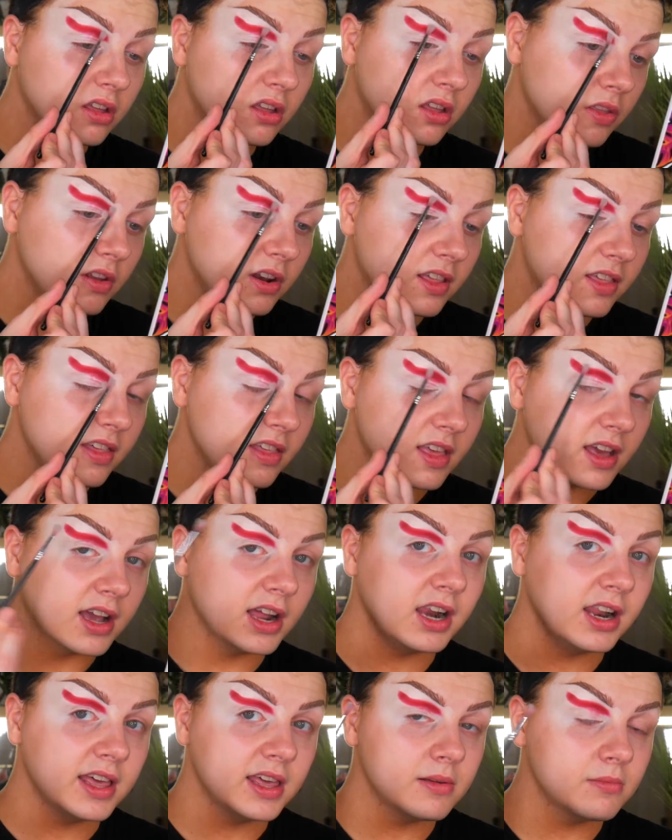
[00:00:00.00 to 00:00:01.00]
So this is a
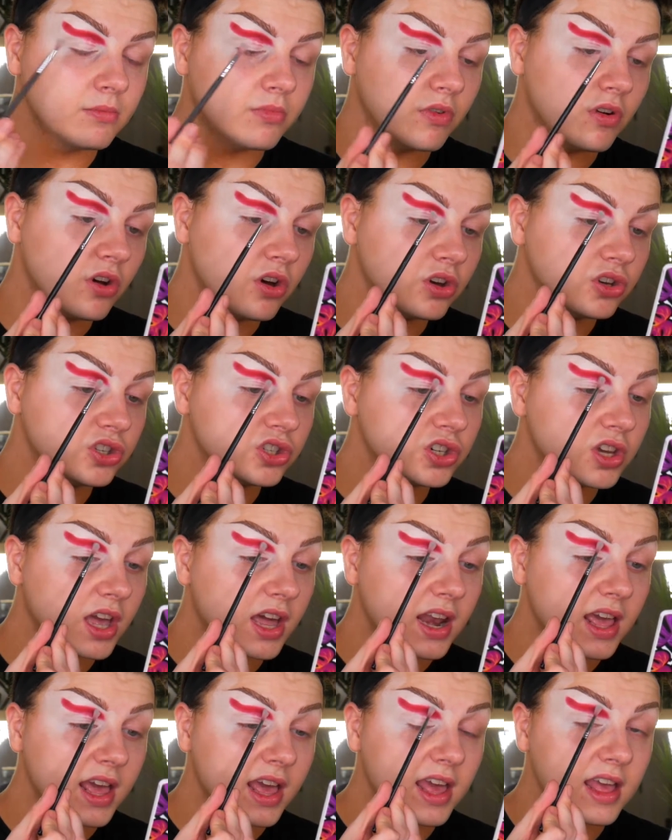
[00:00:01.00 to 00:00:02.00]
clean brush
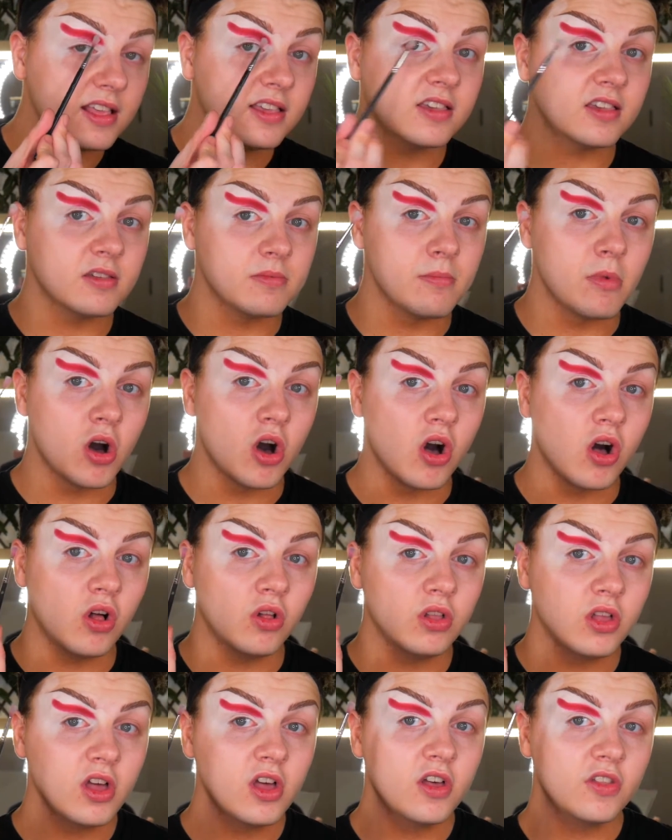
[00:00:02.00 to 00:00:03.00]
and it is
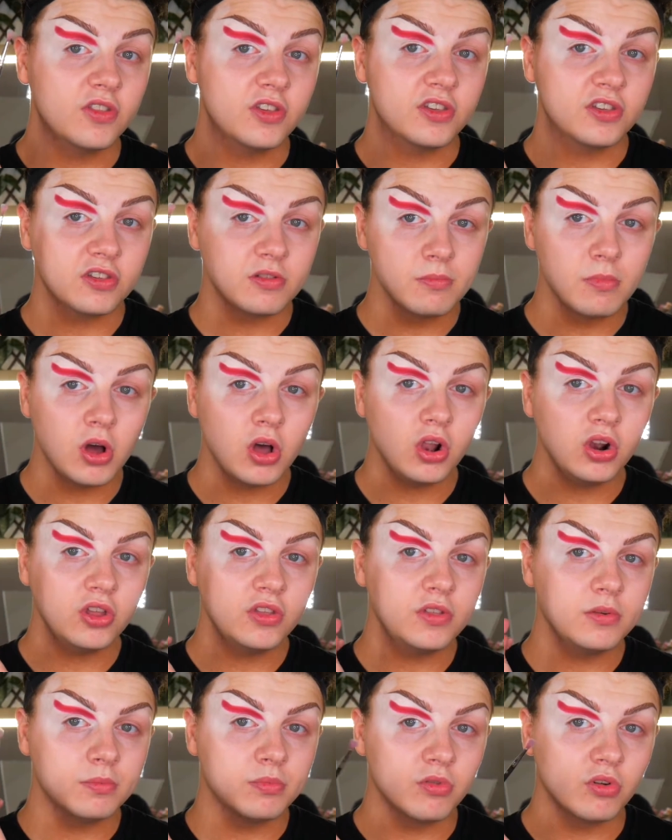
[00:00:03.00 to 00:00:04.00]
small. The smaller
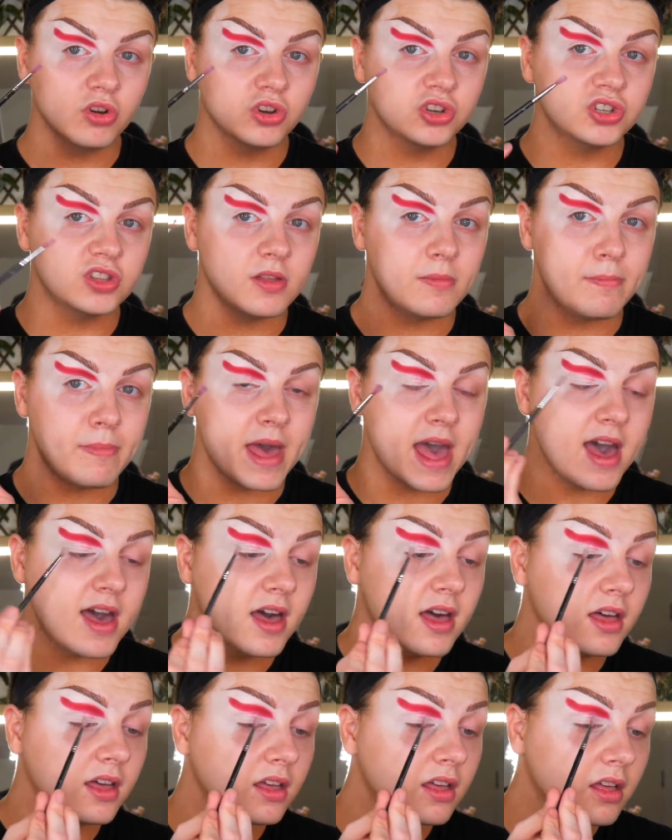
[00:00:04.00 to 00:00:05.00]
the brush, the
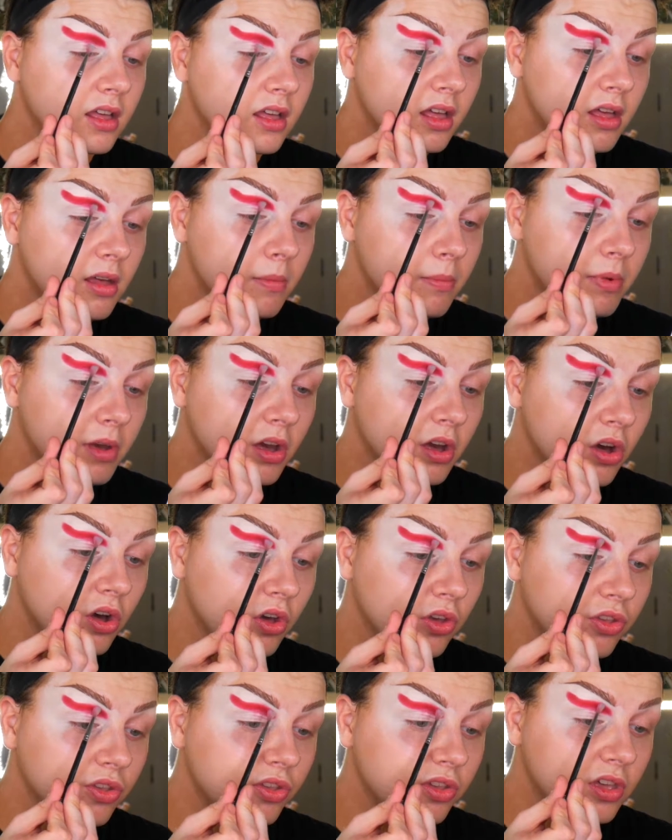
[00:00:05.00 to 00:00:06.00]
better,
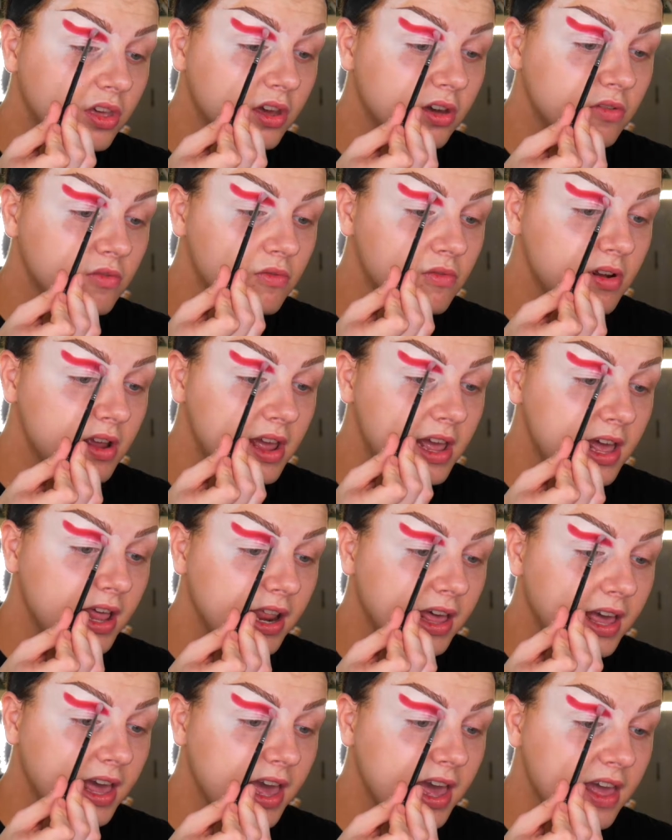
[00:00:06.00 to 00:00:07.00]
because you can
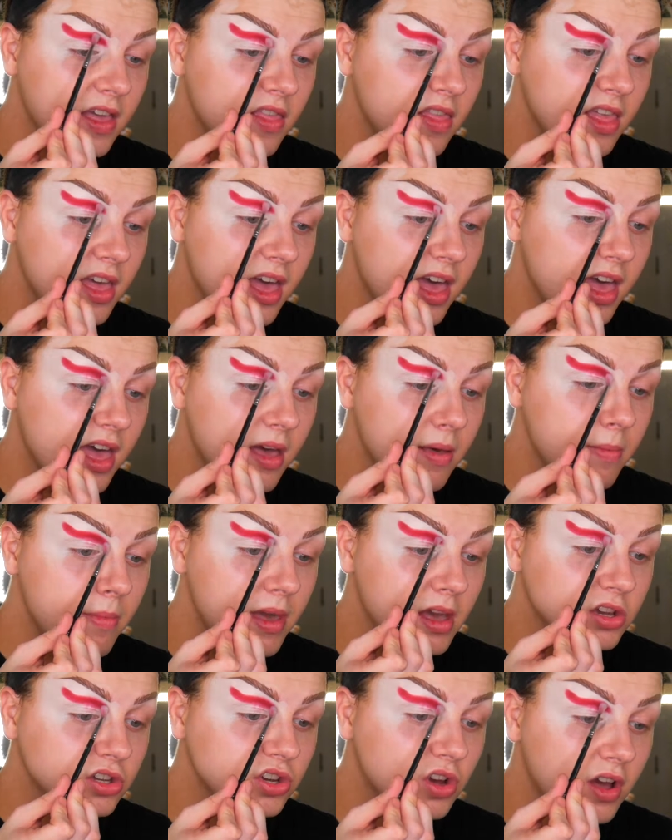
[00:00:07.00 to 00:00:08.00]
really get in there and
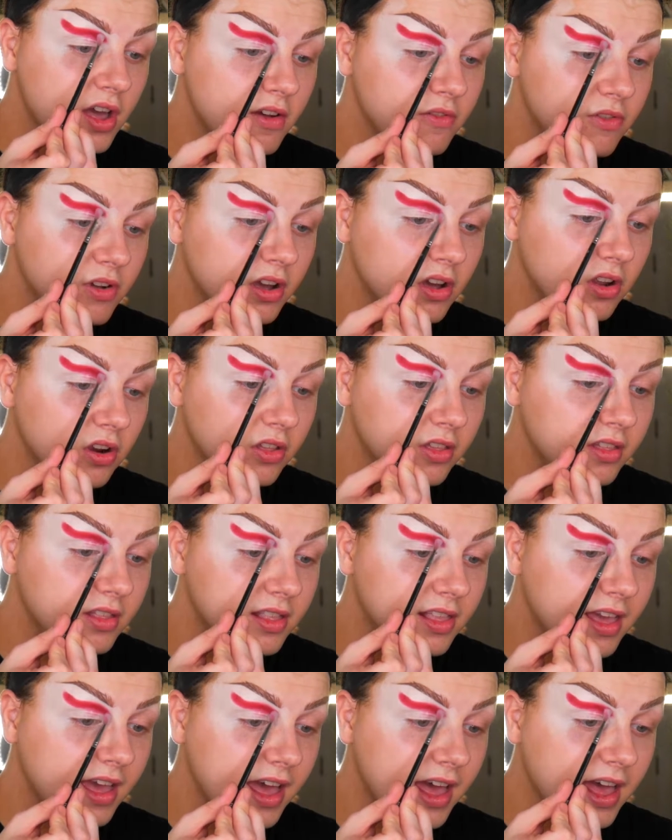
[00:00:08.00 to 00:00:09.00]
make sure every colour's
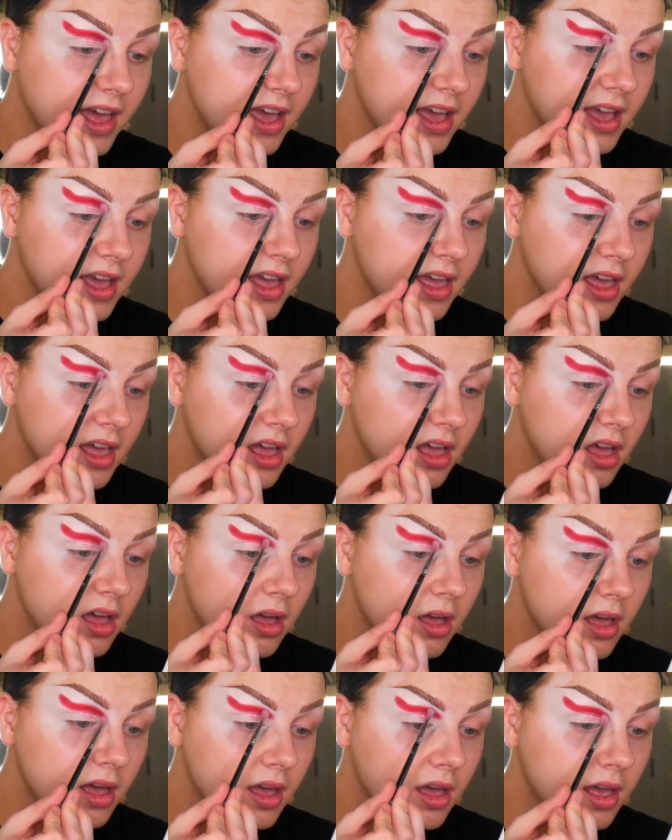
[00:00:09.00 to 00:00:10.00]
tight,
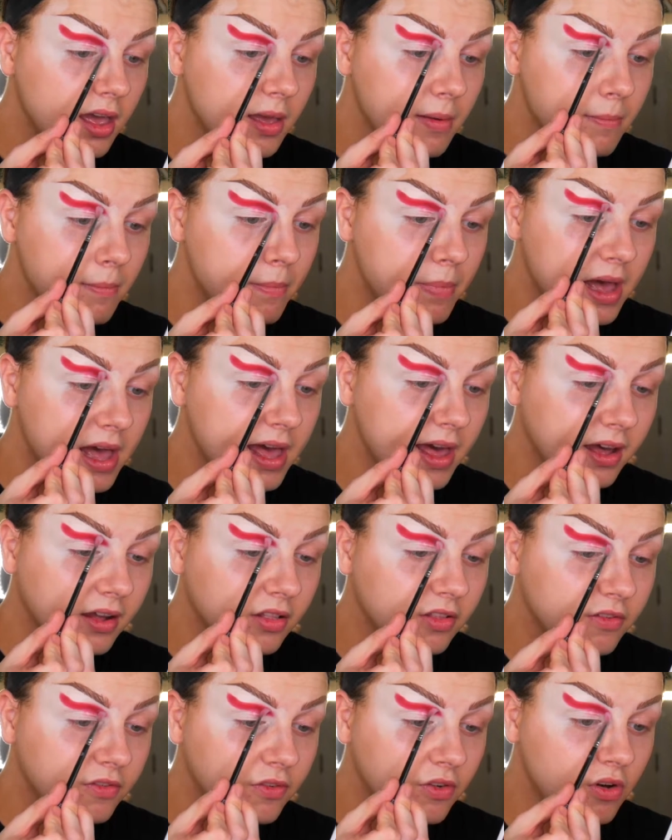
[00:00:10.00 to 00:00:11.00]

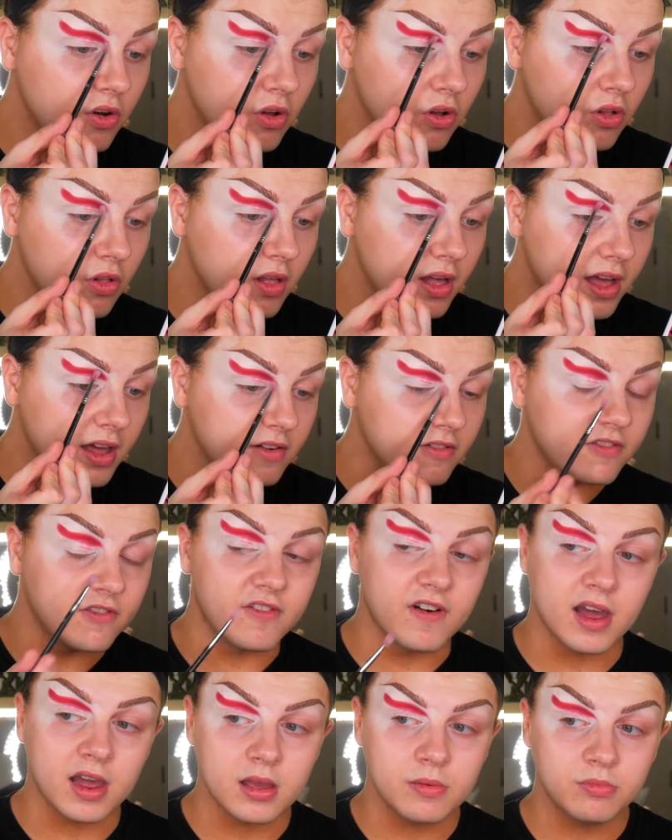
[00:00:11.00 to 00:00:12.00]
impactful and
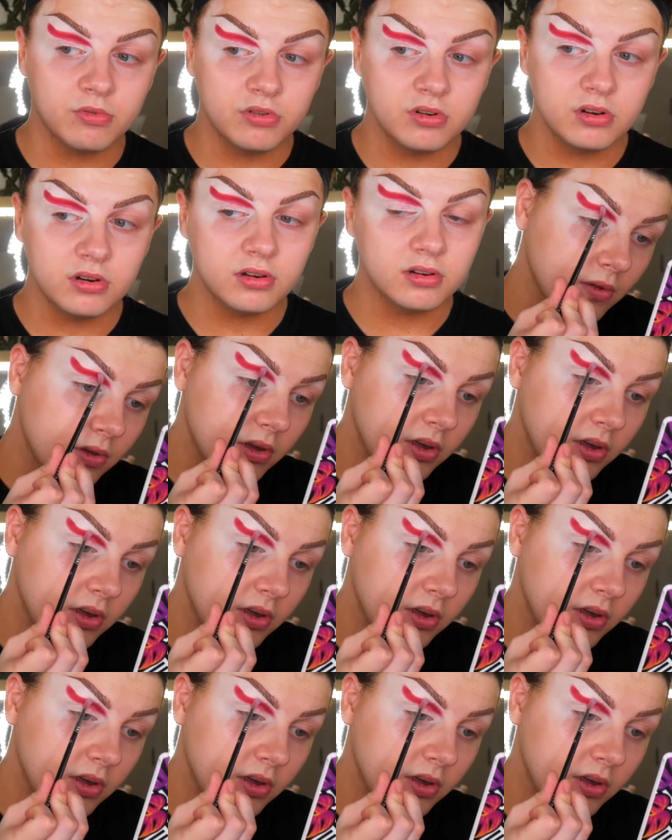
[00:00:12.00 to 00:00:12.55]
vibrant.